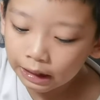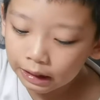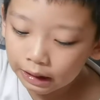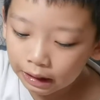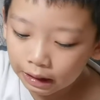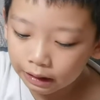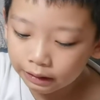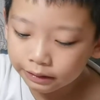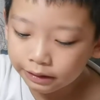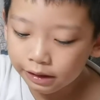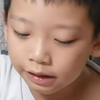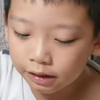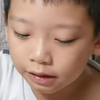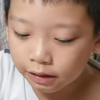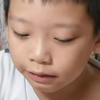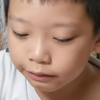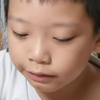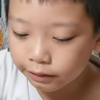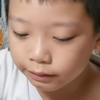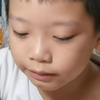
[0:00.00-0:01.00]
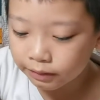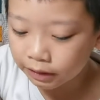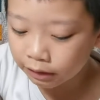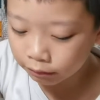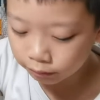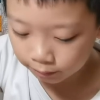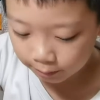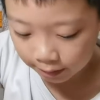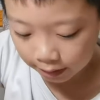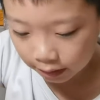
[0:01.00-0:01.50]
Alexander closed the
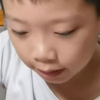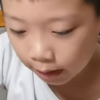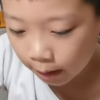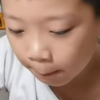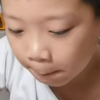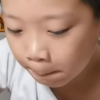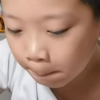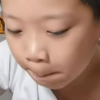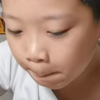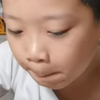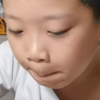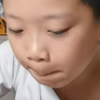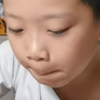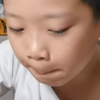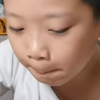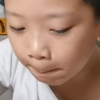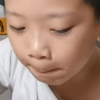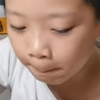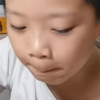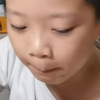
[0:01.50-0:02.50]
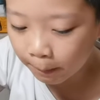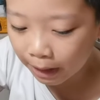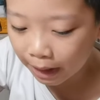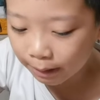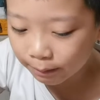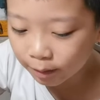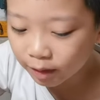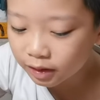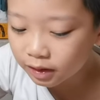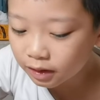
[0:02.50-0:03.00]
notebook.
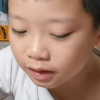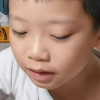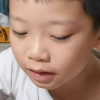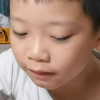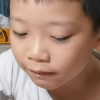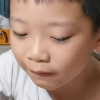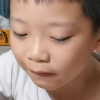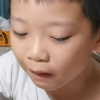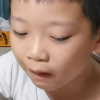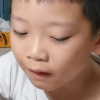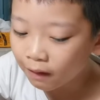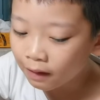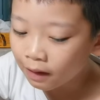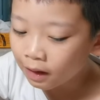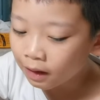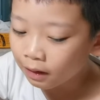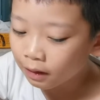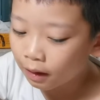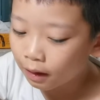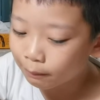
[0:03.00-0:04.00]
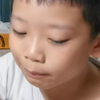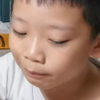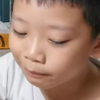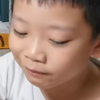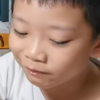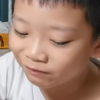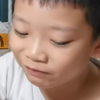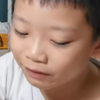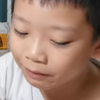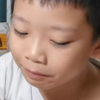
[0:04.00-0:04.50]
I'm not sure if our
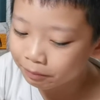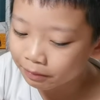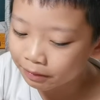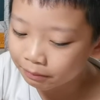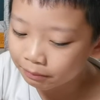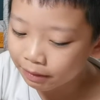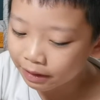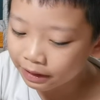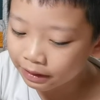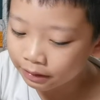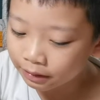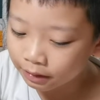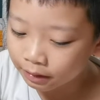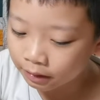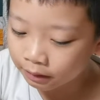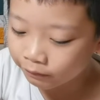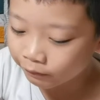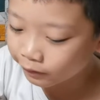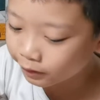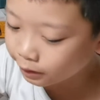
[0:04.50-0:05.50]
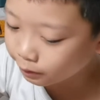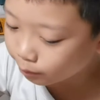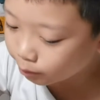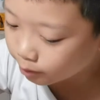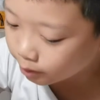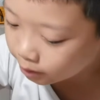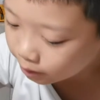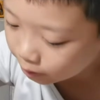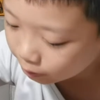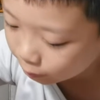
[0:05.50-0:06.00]
footprint maker. What's a
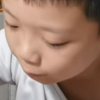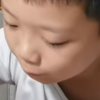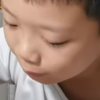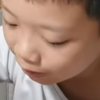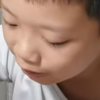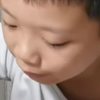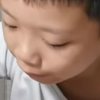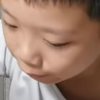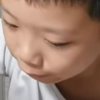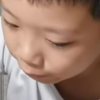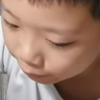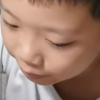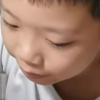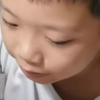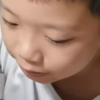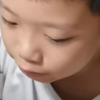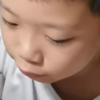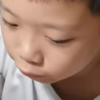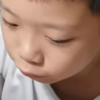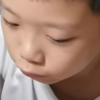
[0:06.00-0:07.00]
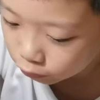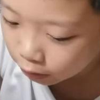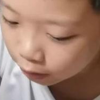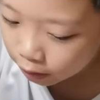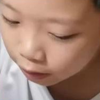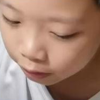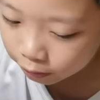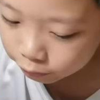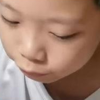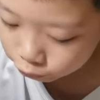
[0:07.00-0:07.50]
footprint maker? What's a
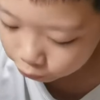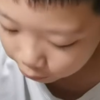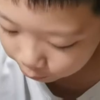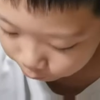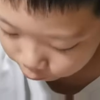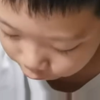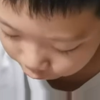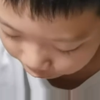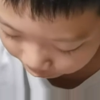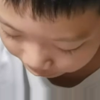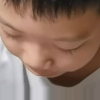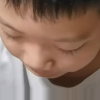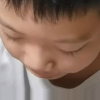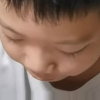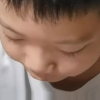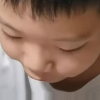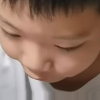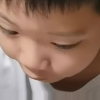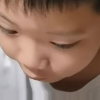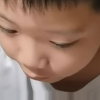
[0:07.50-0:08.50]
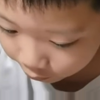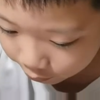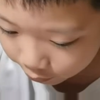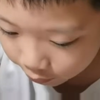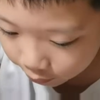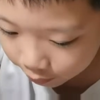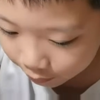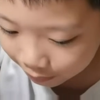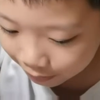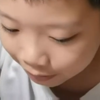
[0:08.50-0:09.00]
trampoline hamster?
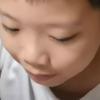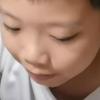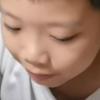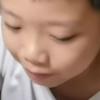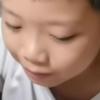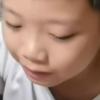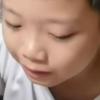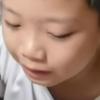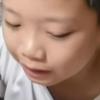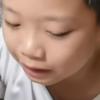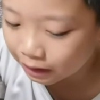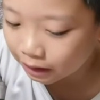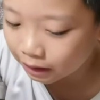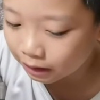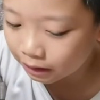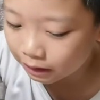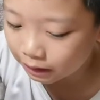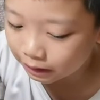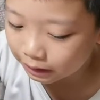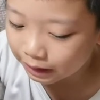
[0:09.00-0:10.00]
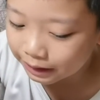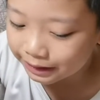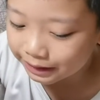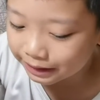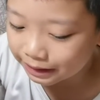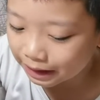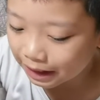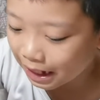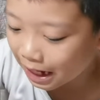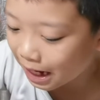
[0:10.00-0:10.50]

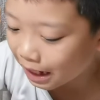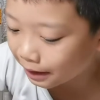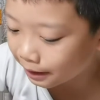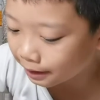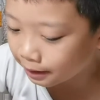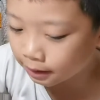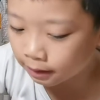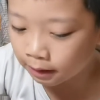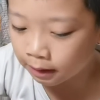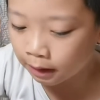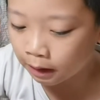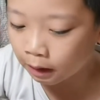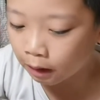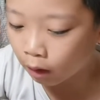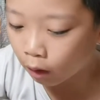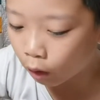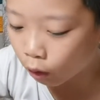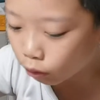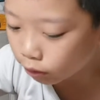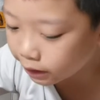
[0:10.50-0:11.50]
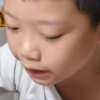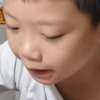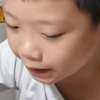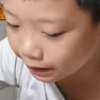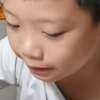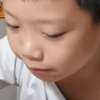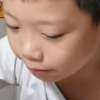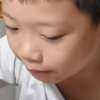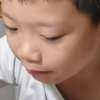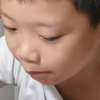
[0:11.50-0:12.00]
Let's ask the
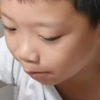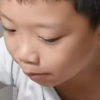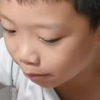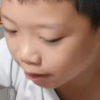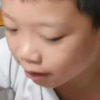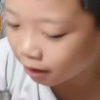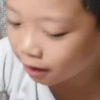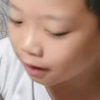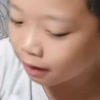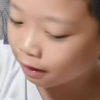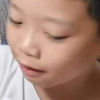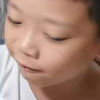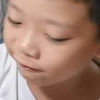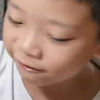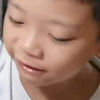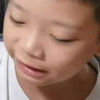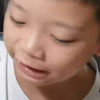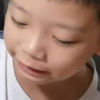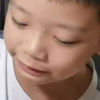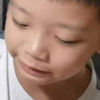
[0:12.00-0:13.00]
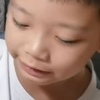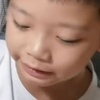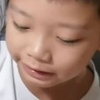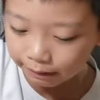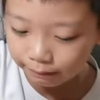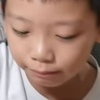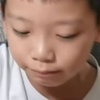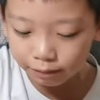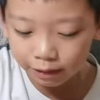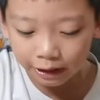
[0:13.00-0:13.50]
oldest member of the
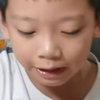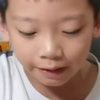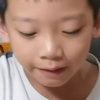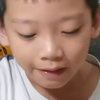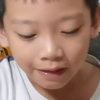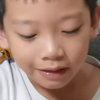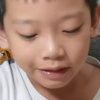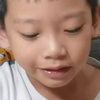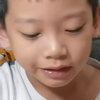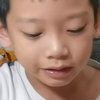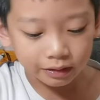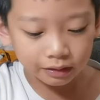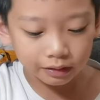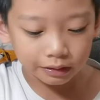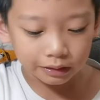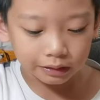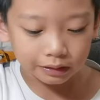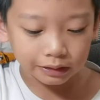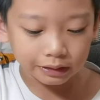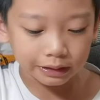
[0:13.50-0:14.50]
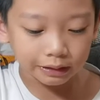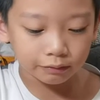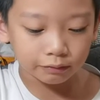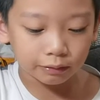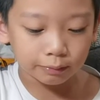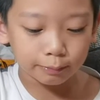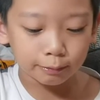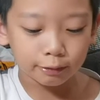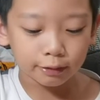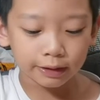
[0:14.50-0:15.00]
SSMB. They
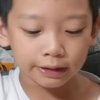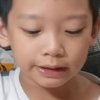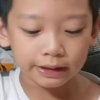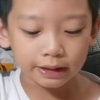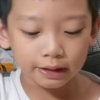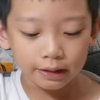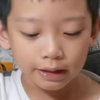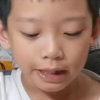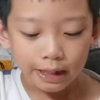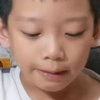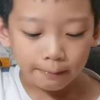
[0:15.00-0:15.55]
were pointing.